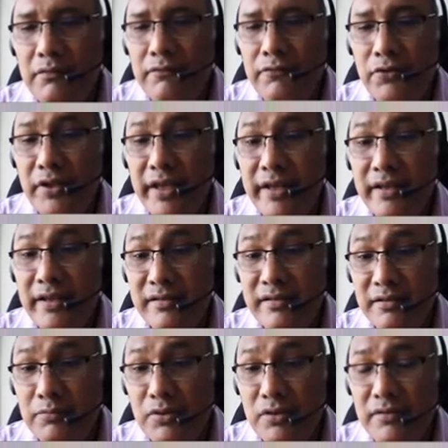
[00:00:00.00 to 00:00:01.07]
phonetic
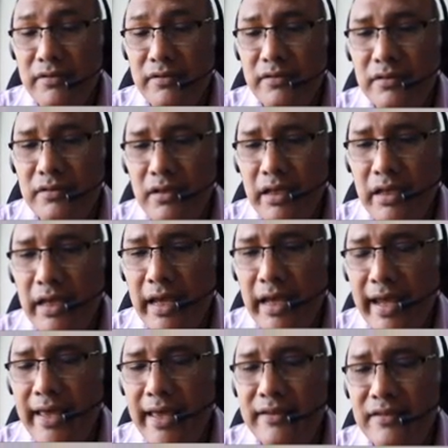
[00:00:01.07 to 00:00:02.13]
symbols
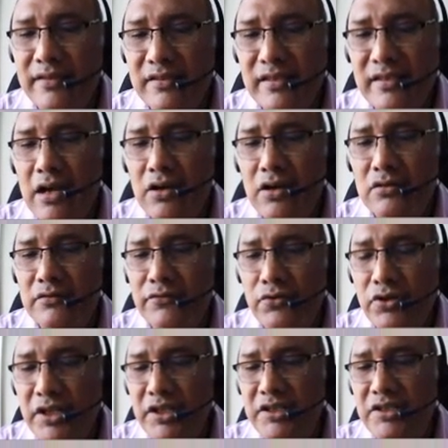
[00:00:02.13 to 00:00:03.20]
and the sound
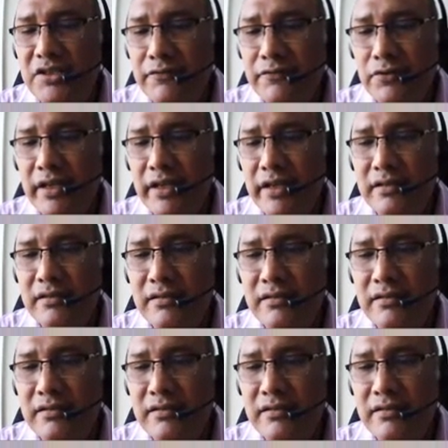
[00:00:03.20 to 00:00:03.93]
for each phonetic